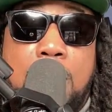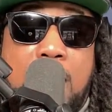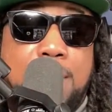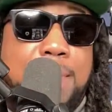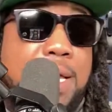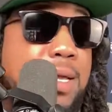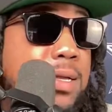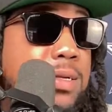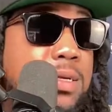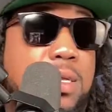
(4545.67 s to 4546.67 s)
Might have
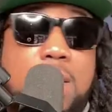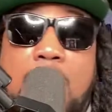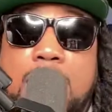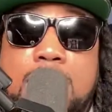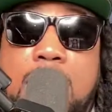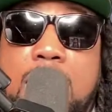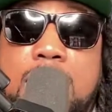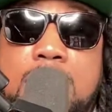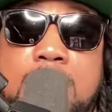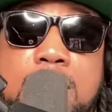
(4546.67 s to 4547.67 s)
been like so, yeah.
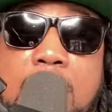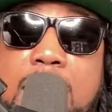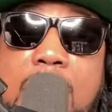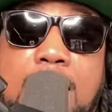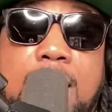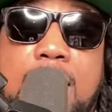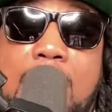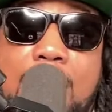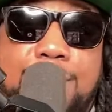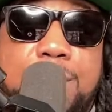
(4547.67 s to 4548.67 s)
they they got a
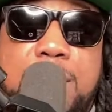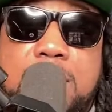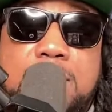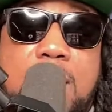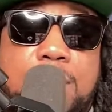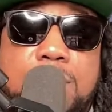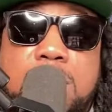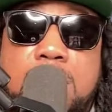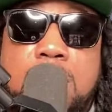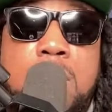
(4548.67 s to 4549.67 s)
lot from that Tyreek
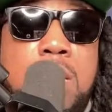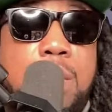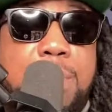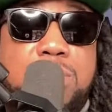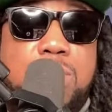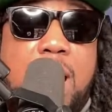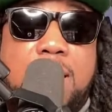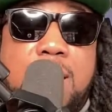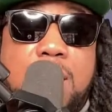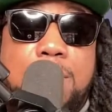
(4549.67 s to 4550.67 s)
Hill. But you got
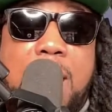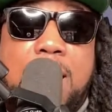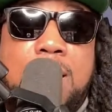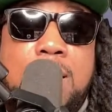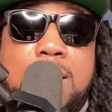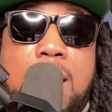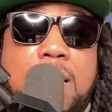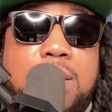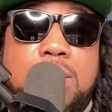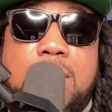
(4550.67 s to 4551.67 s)
to think about it.
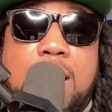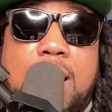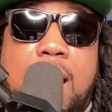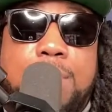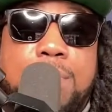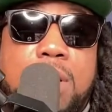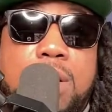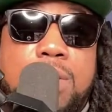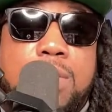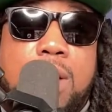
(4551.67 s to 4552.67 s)
They looked at it like,
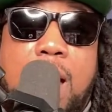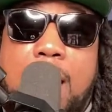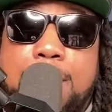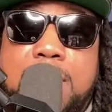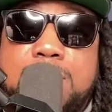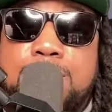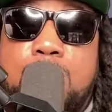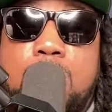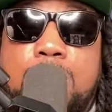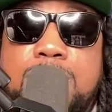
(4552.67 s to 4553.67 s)
bro, how much
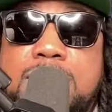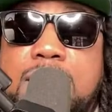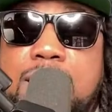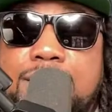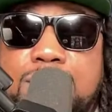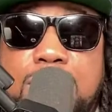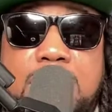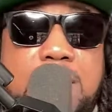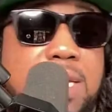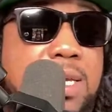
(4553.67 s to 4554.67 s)
more receivers
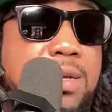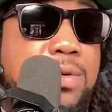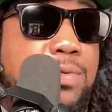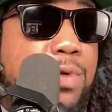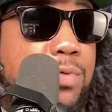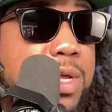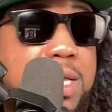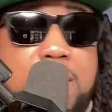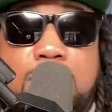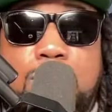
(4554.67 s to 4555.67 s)
we need when we
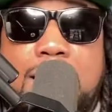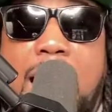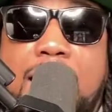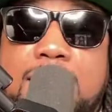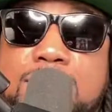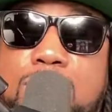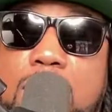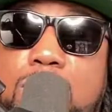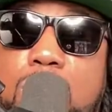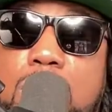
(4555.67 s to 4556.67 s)
can we got this
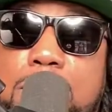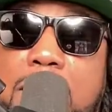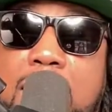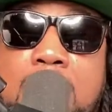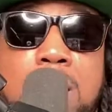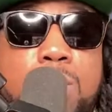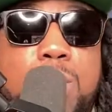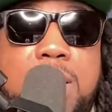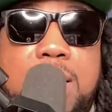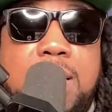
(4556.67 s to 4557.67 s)
great quarterback.
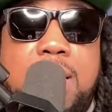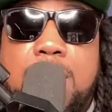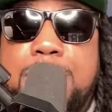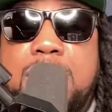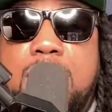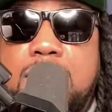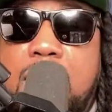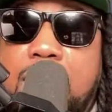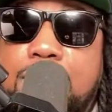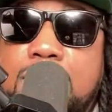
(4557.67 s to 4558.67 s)
We need help in
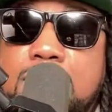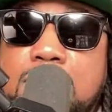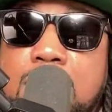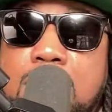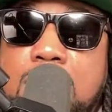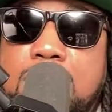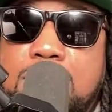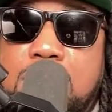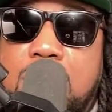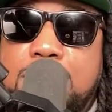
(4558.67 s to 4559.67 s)
other areas.
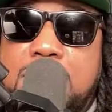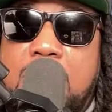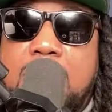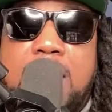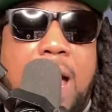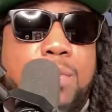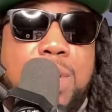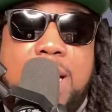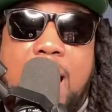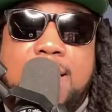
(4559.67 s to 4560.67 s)
You and see what I'm saying? Like
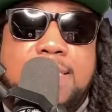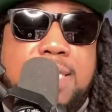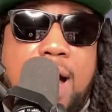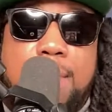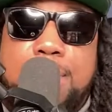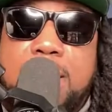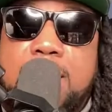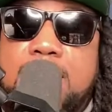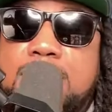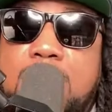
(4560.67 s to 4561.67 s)
we gotta stop
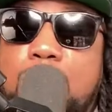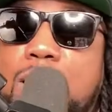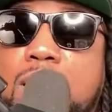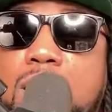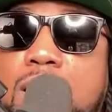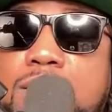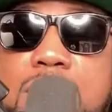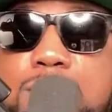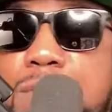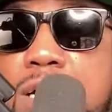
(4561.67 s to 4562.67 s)
being and so in love
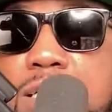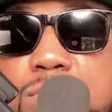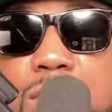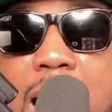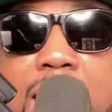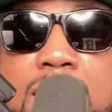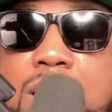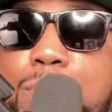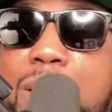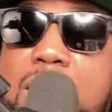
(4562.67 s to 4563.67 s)
just because we got a
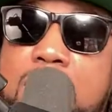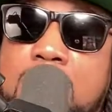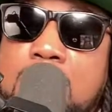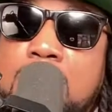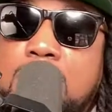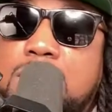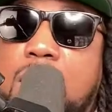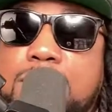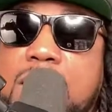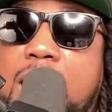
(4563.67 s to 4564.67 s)
good player.
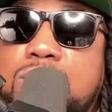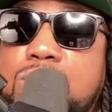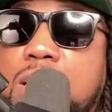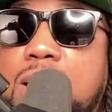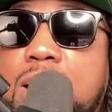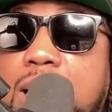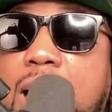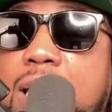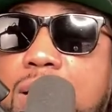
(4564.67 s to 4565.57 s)
Sometimes and, you need to look